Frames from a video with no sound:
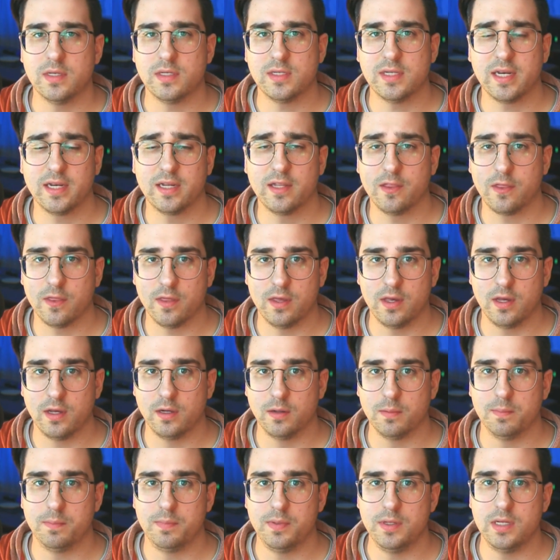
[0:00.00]
The second
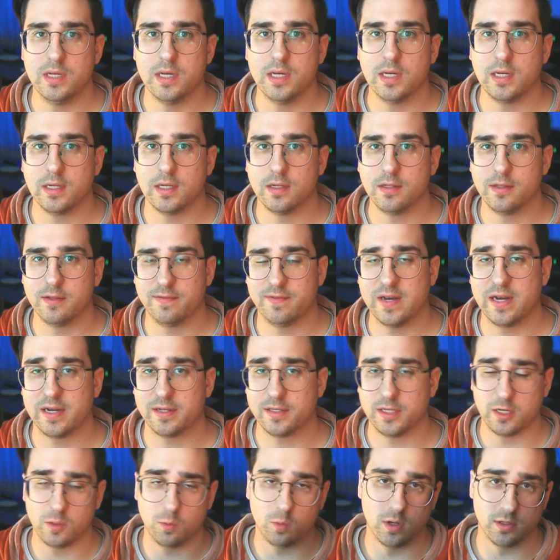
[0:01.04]
thing being the
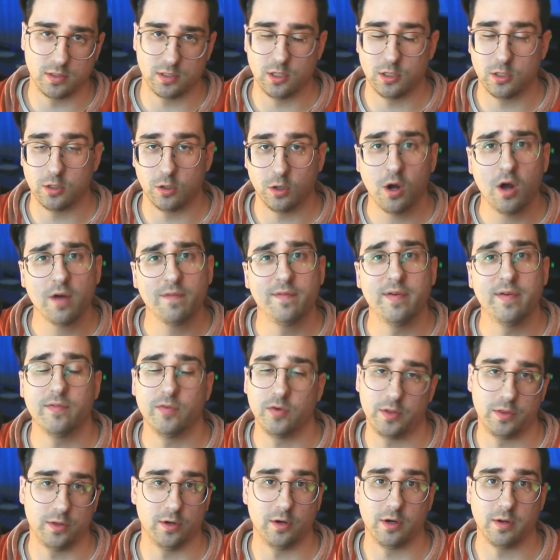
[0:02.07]
fact that it wants to turn off
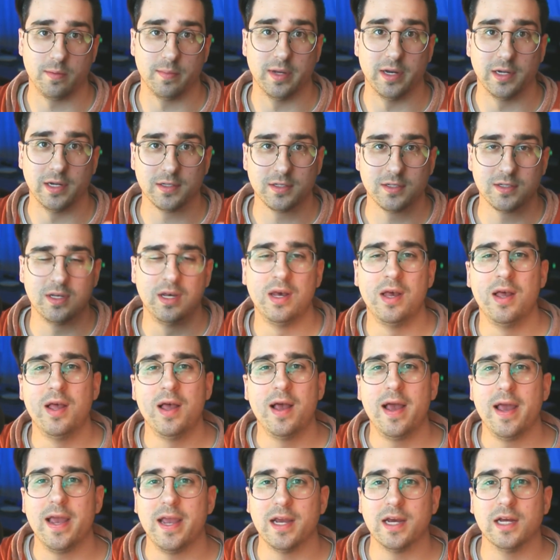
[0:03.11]
every 30 minutes,
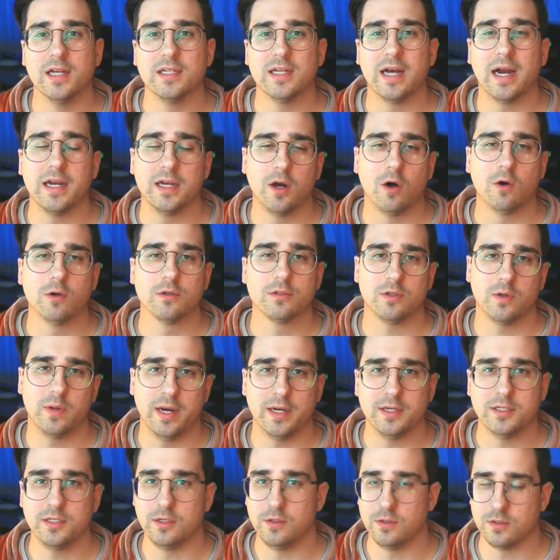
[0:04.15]
and I
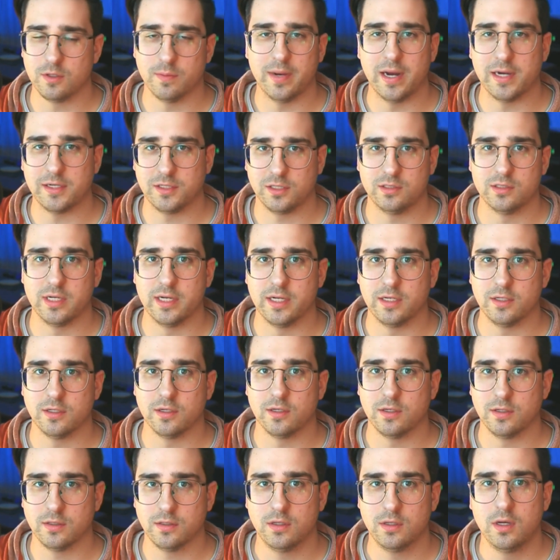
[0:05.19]
also had to use the Magic
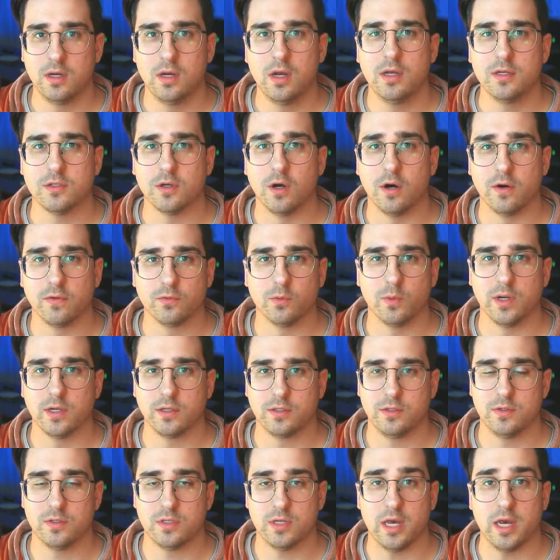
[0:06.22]
Lantern
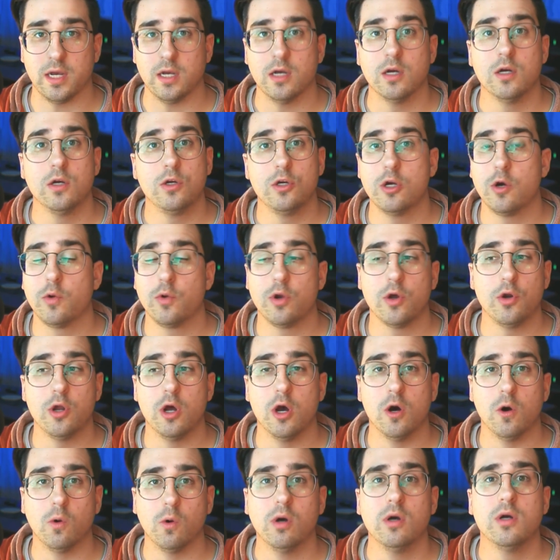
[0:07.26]
software to say,
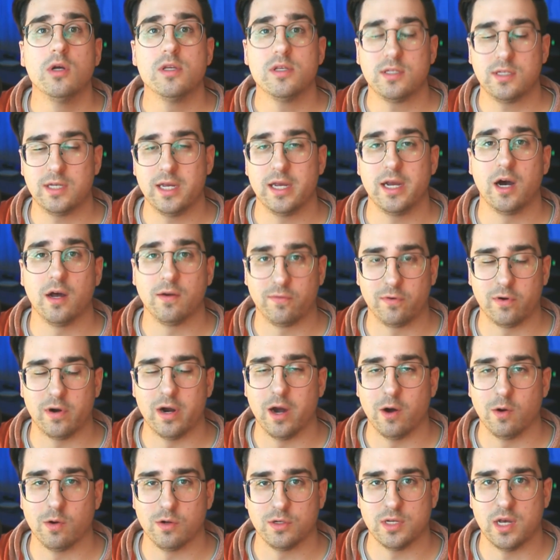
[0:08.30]
no, stay on
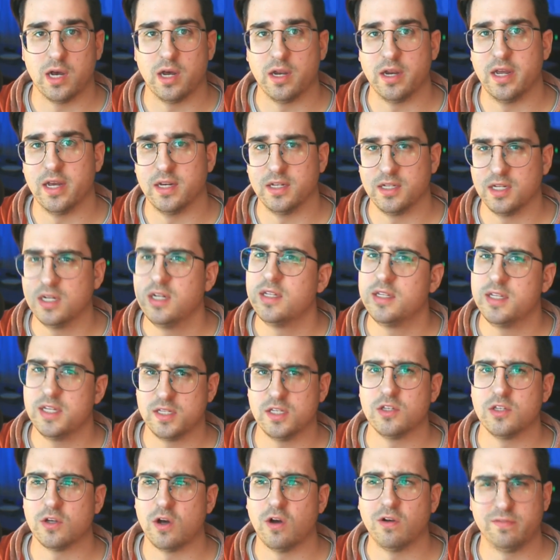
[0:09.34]
for hours on end,
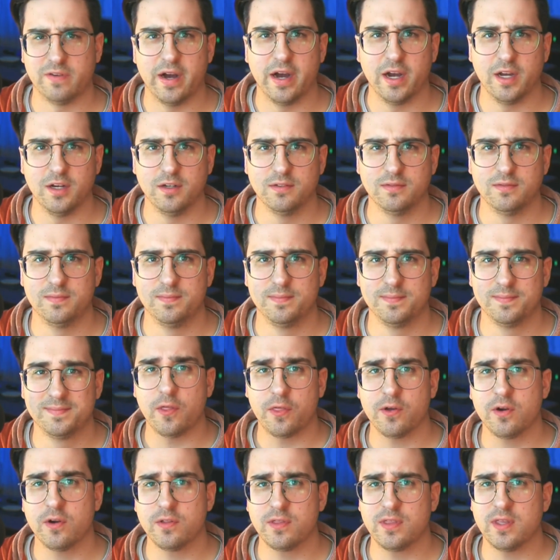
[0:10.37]
this is all fine.
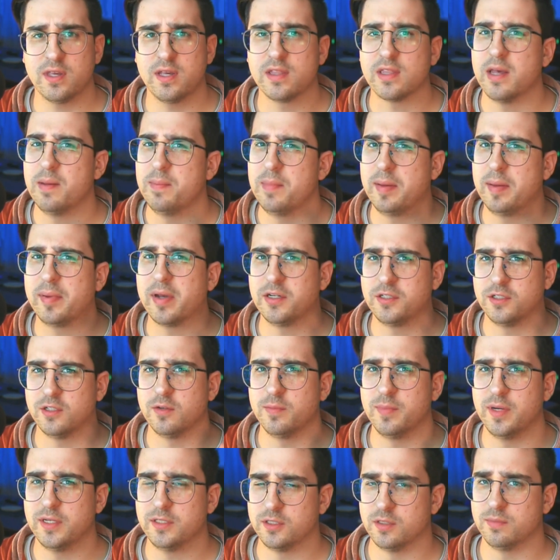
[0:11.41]
The third thing that maybe I
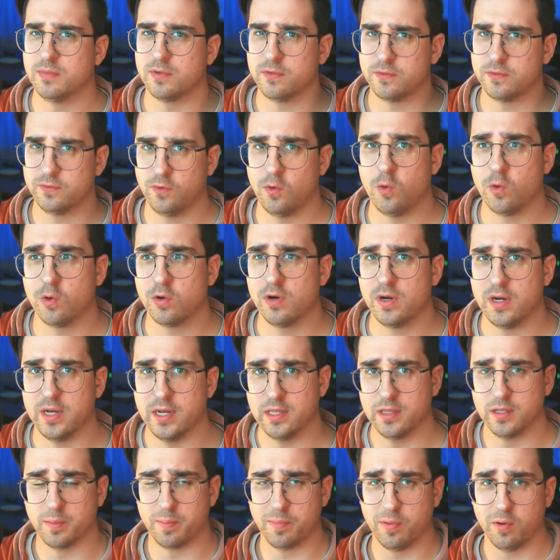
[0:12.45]
should have mentioned before
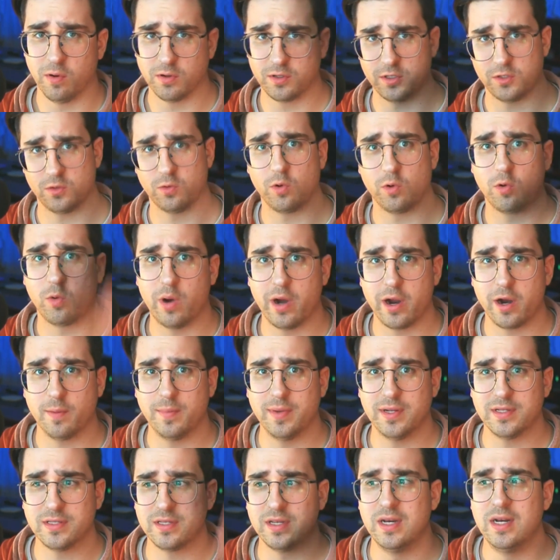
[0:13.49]
in the purchase
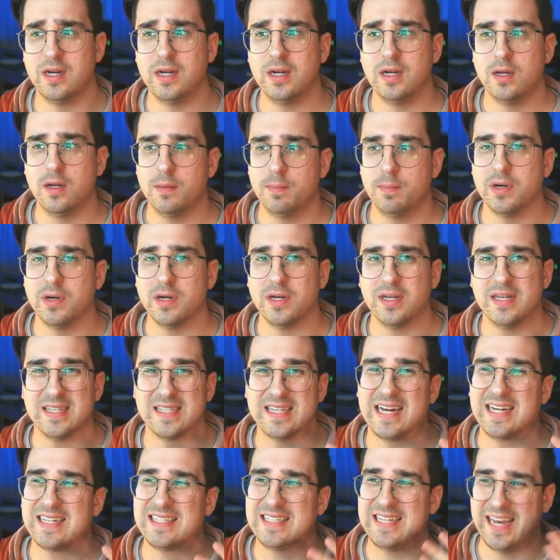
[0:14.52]
requirements,
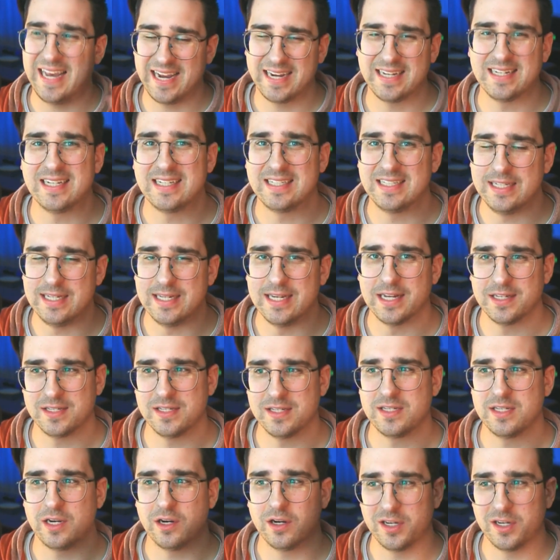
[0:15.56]
but is not technically
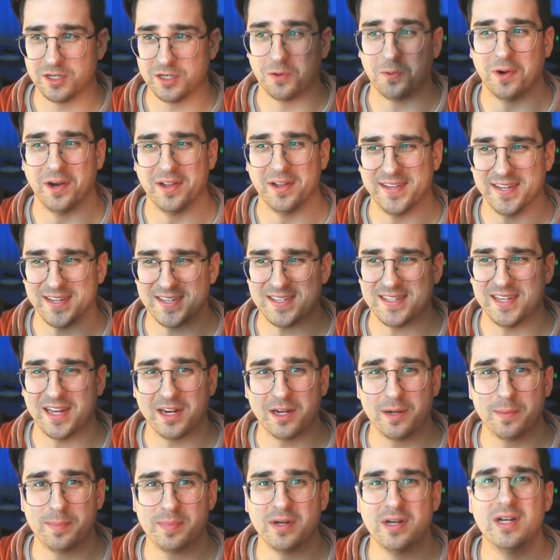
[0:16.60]
necessary to run this
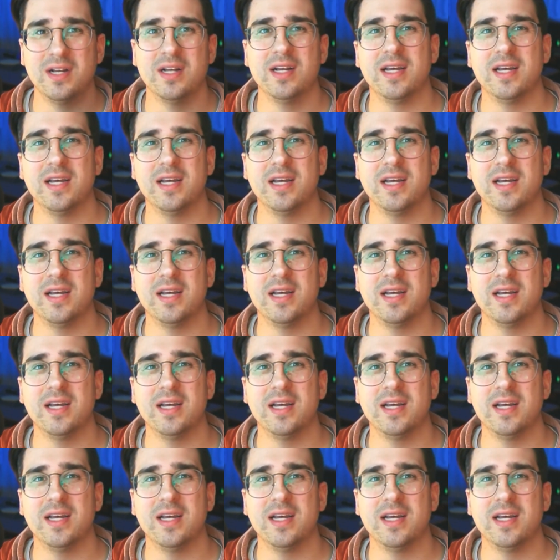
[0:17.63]
setup,